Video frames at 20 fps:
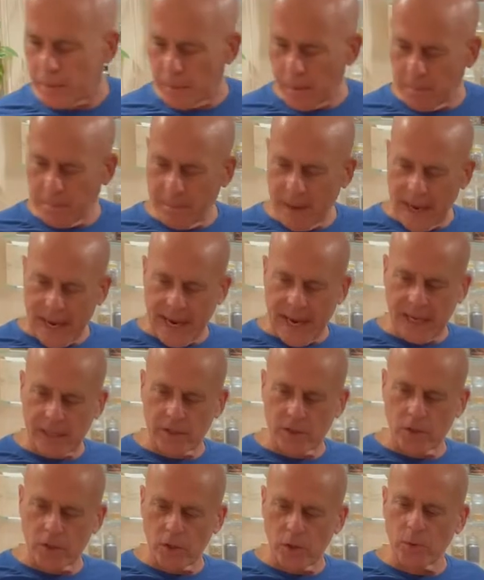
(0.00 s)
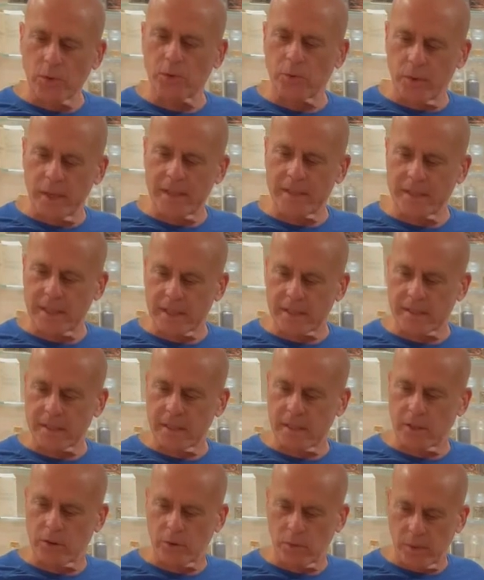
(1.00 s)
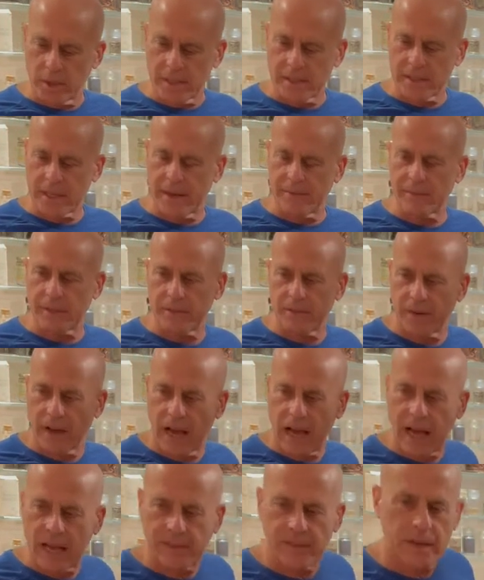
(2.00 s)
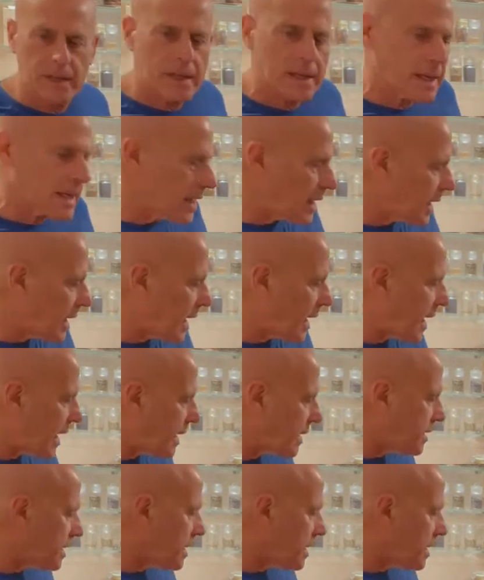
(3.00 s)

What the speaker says: pan to 360 to 375, and